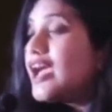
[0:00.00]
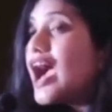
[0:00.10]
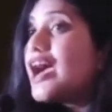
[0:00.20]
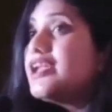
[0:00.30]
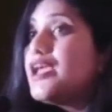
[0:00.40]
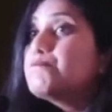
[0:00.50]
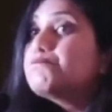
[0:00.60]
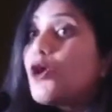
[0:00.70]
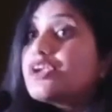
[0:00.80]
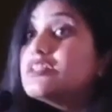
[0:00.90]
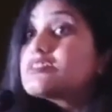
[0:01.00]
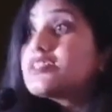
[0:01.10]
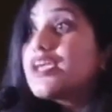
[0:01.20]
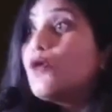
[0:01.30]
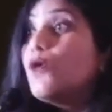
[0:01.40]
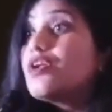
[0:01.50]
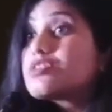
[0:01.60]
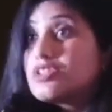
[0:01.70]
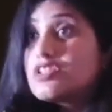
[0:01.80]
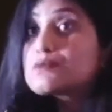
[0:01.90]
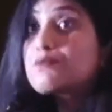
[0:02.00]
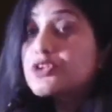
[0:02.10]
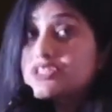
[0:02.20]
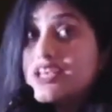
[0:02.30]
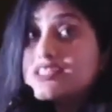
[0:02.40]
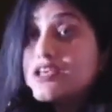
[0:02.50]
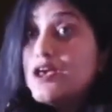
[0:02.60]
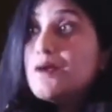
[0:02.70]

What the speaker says: and important stakeholders in this process,